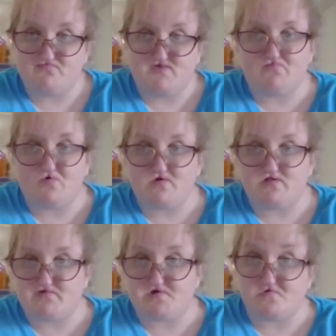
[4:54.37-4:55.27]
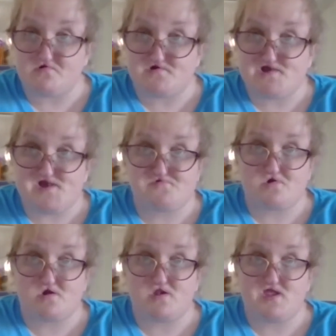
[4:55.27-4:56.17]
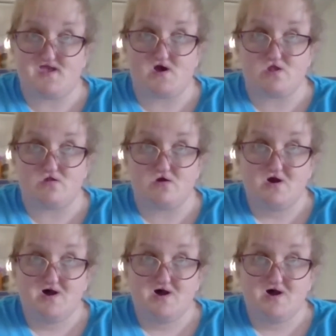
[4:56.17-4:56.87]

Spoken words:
people in special education and